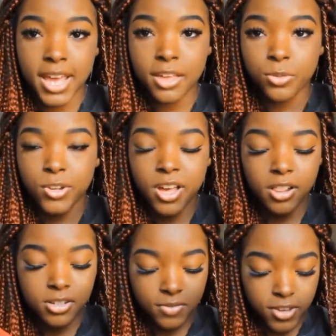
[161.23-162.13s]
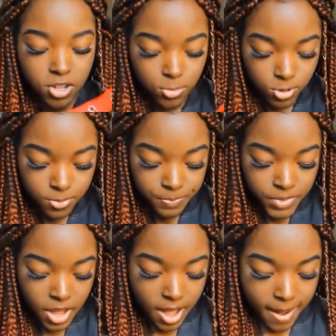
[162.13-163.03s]
had 3 colors available.
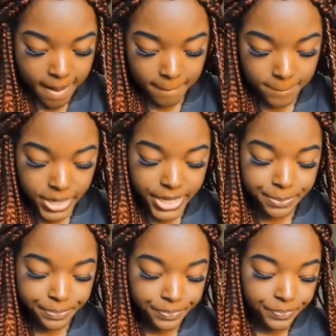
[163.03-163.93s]
But